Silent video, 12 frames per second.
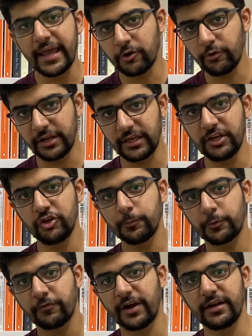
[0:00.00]
In equity,
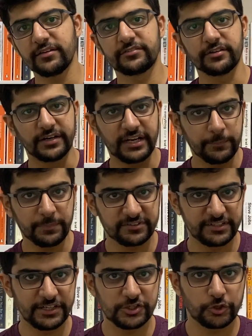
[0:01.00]
you provide a certain
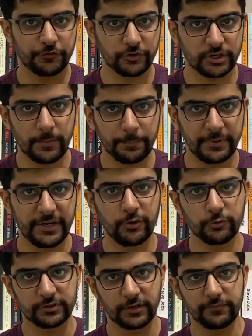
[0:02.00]
percentage of your
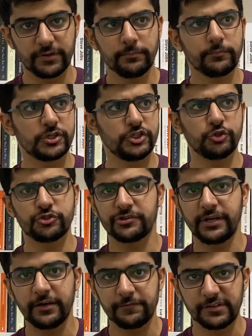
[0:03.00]
company to someone,
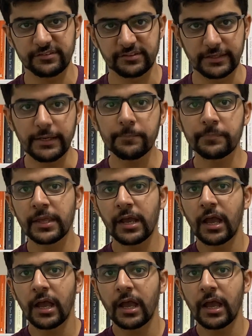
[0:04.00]
usually a VC,